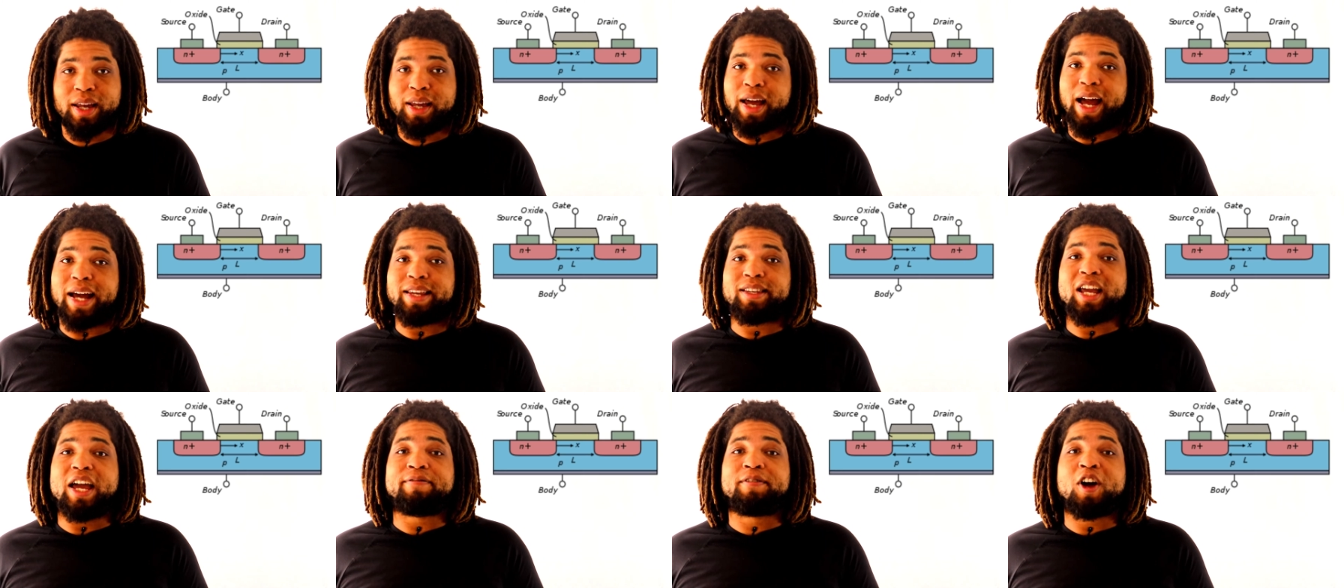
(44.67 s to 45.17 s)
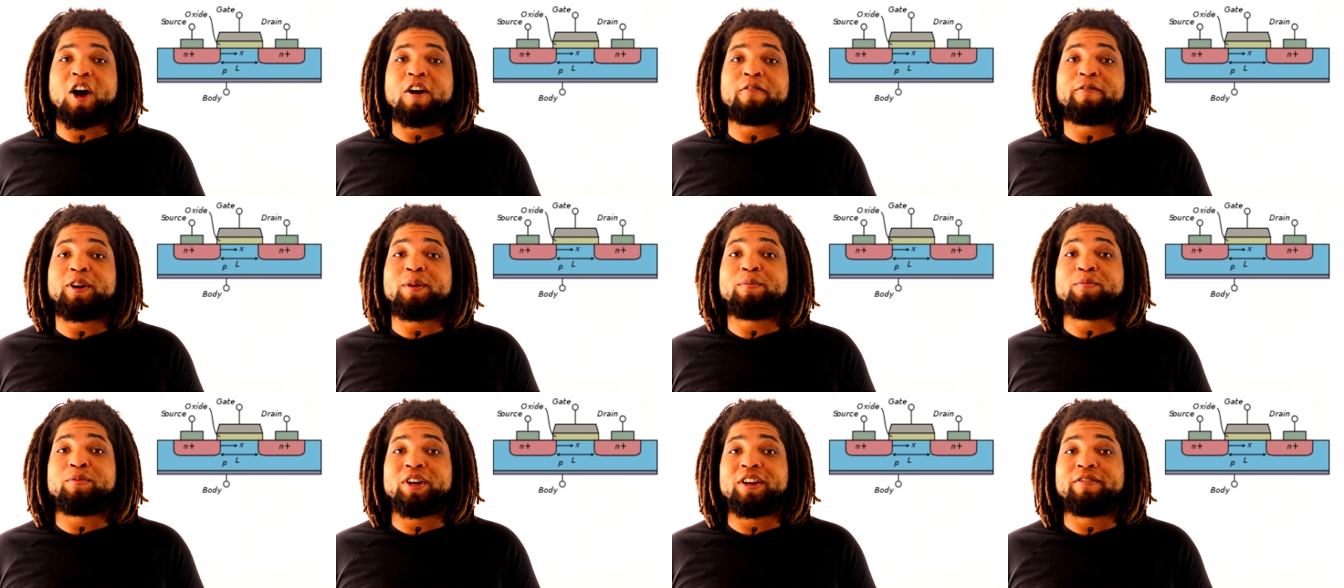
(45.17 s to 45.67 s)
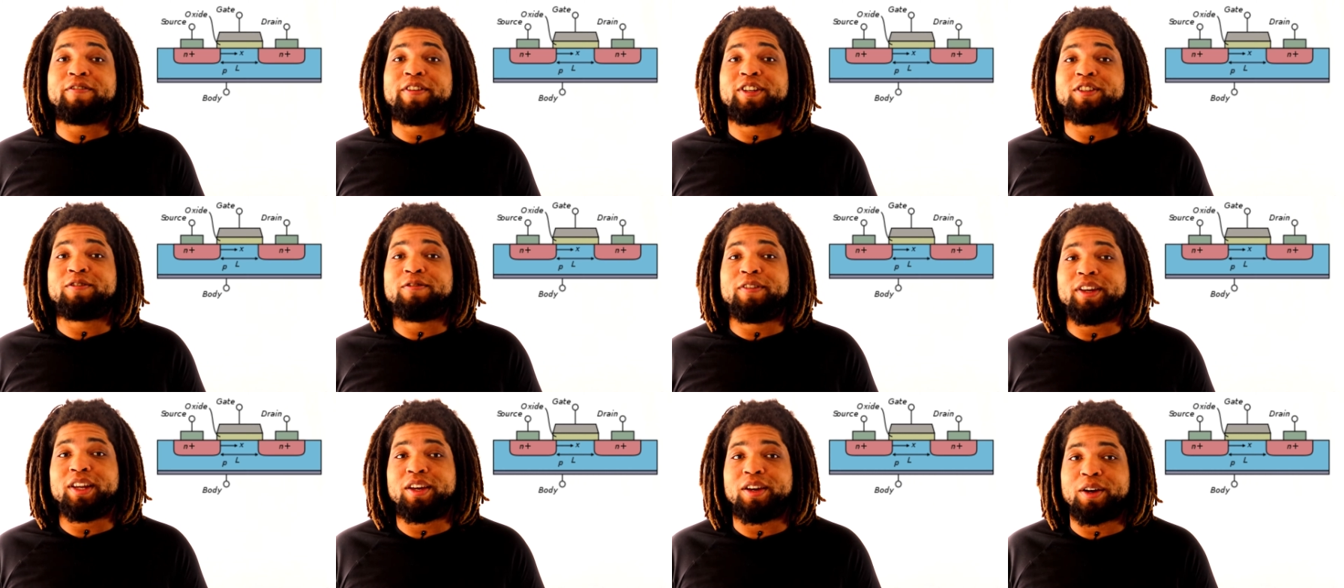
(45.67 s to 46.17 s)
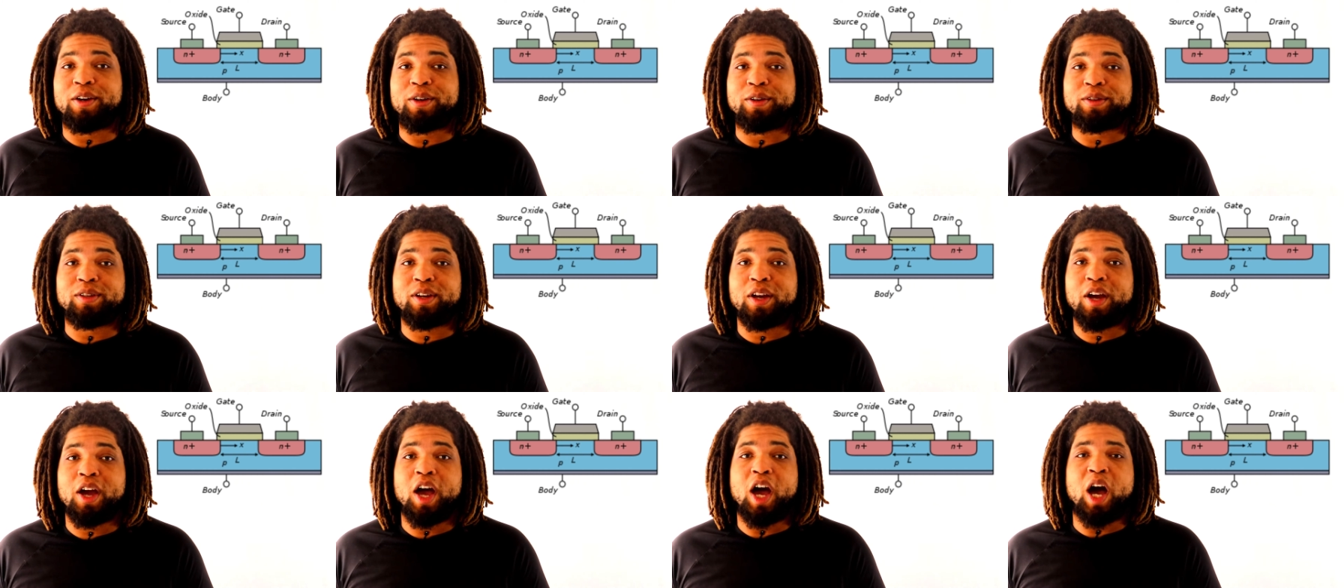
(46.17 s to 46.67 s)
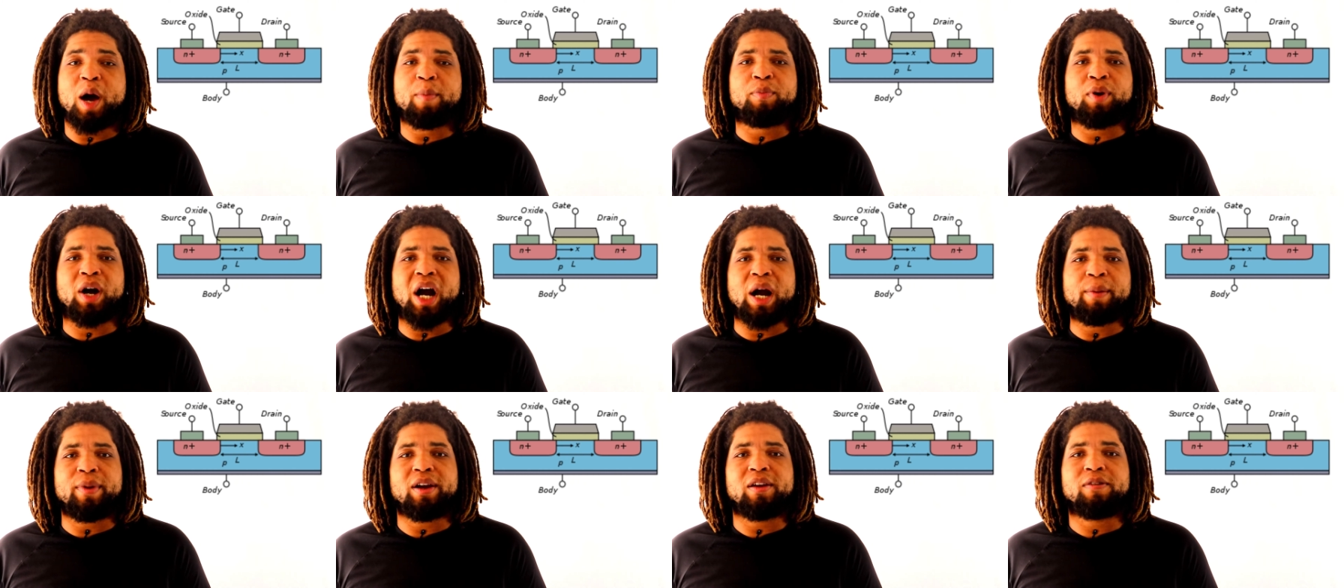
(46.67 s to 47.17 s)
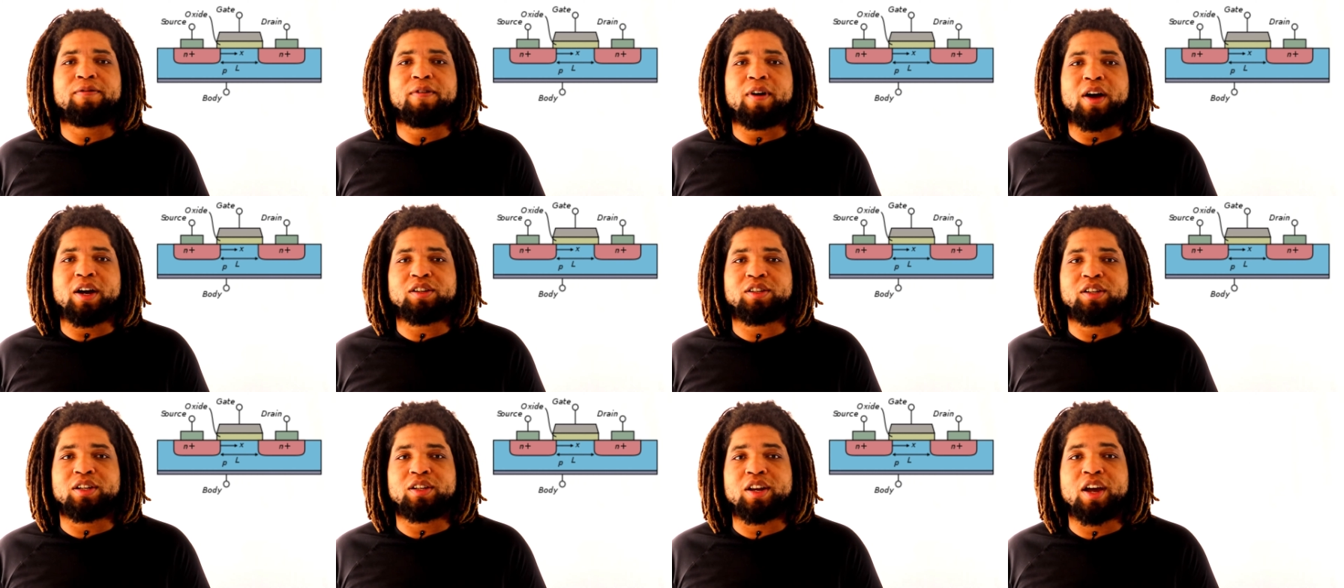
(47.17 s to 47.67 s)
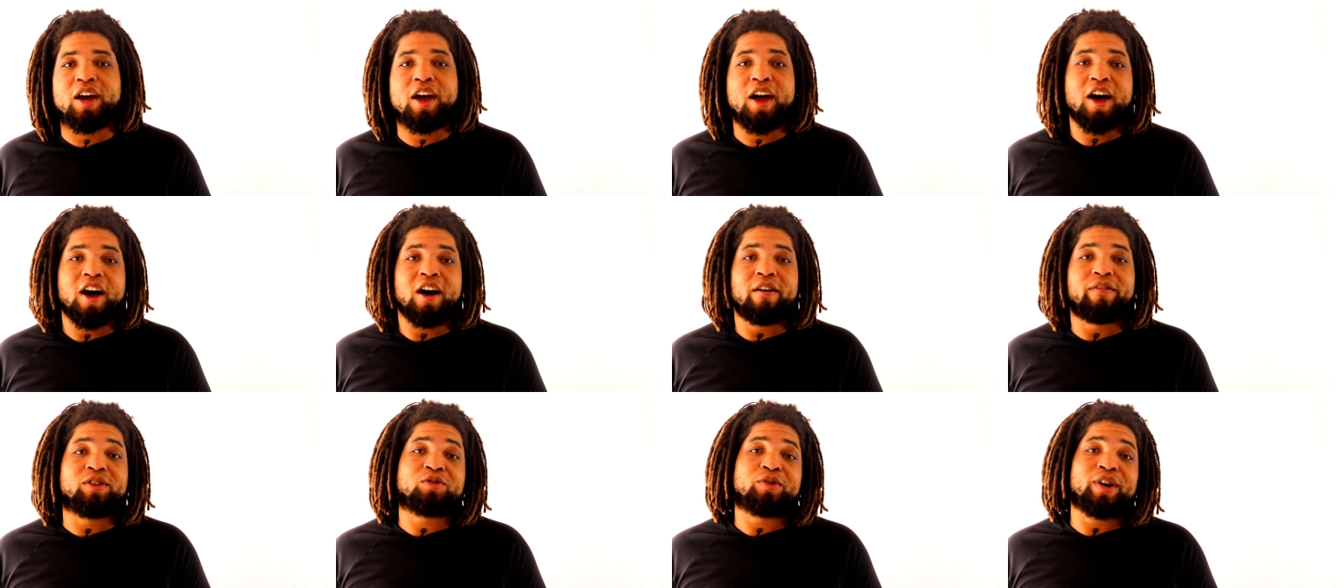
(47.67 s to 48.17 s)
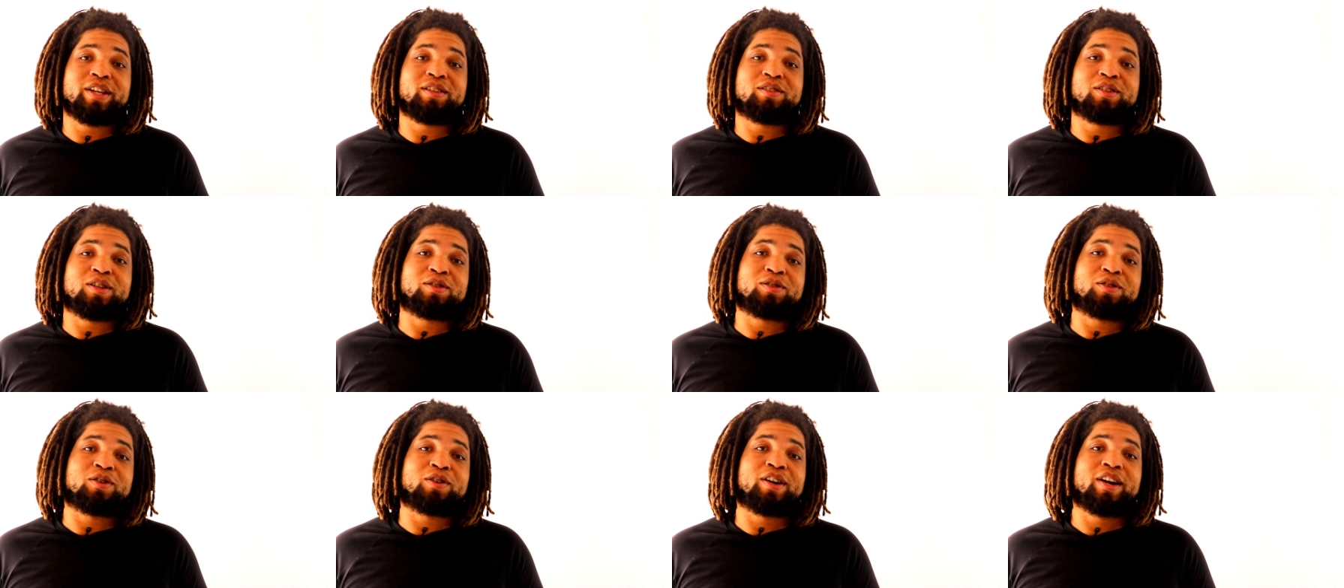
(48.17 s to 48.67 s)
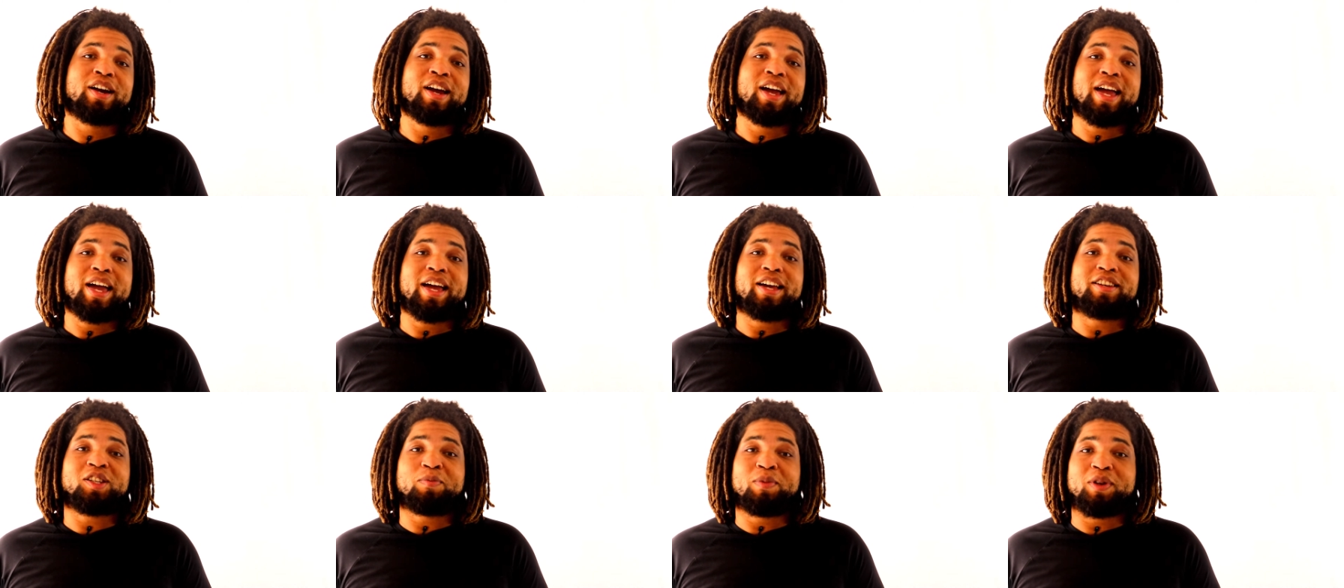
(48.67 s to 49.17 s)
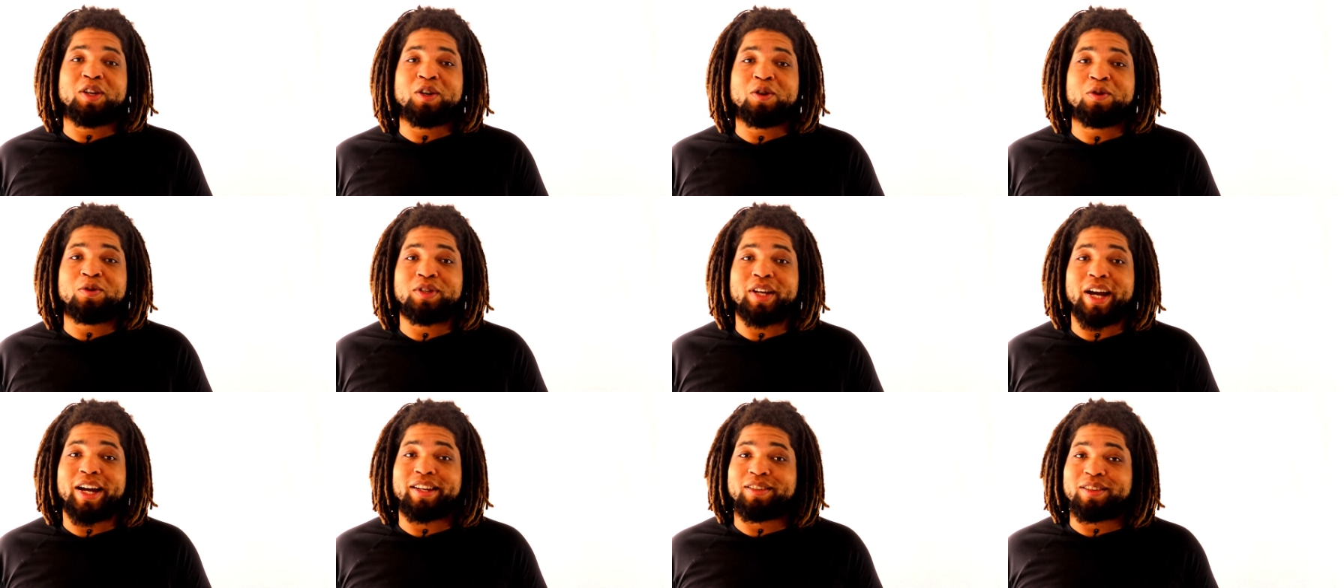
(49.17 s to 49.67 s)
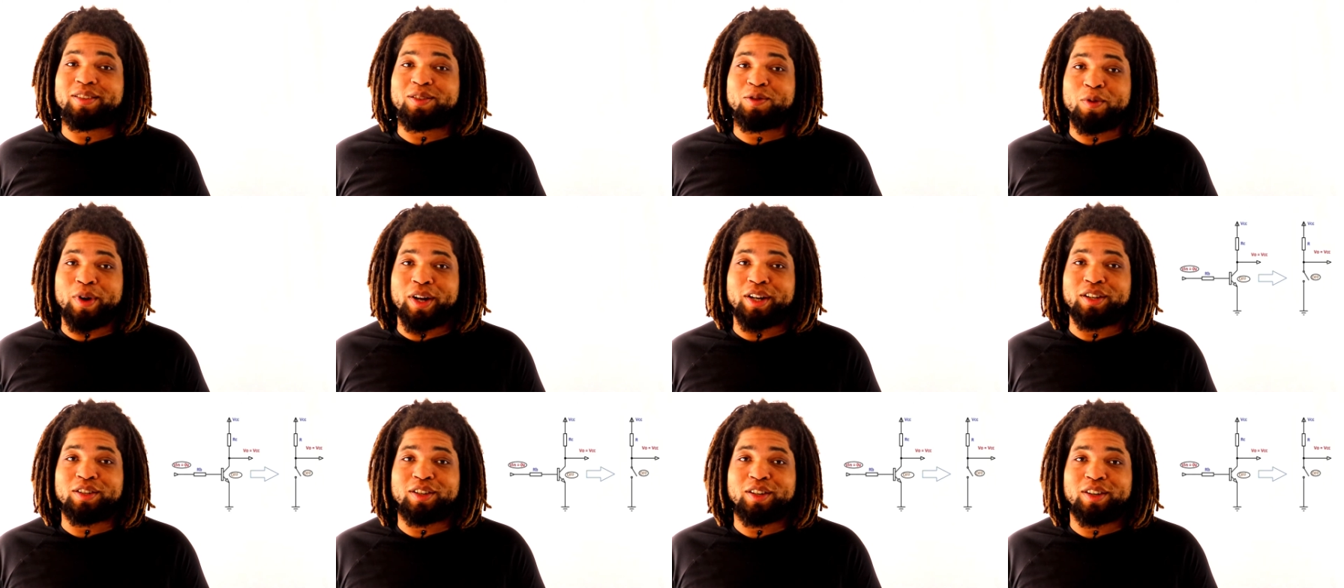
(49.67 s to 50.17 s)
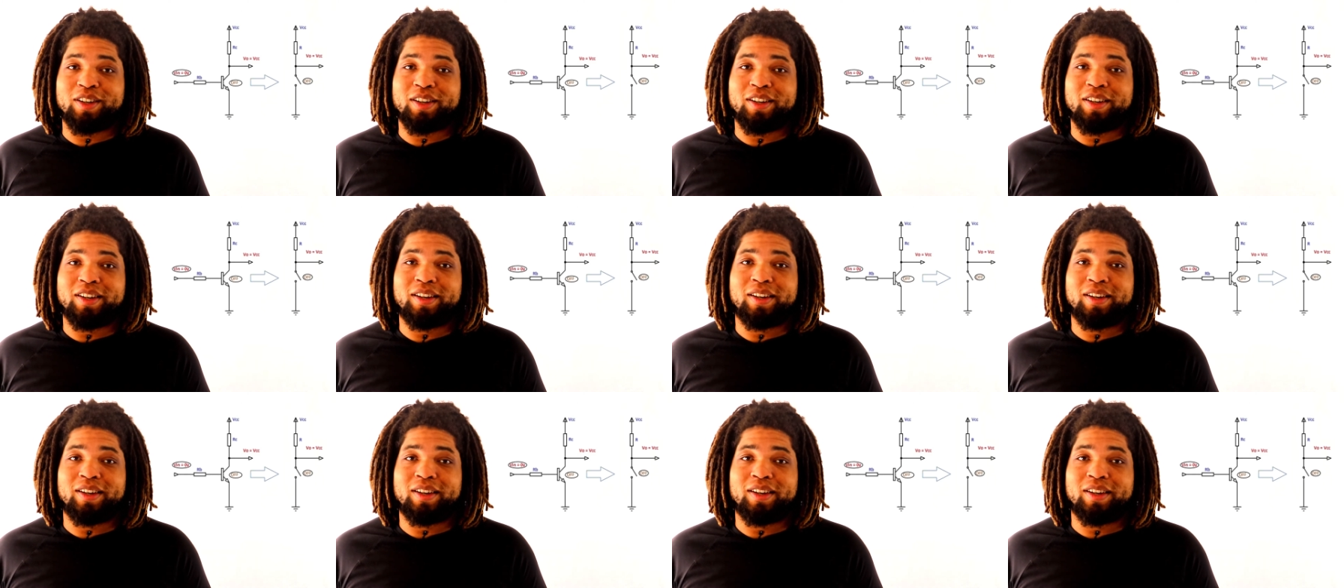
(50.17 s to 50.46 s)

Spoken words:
As I have covered in previous videos, a primary function of a transistor is to be used as a switch.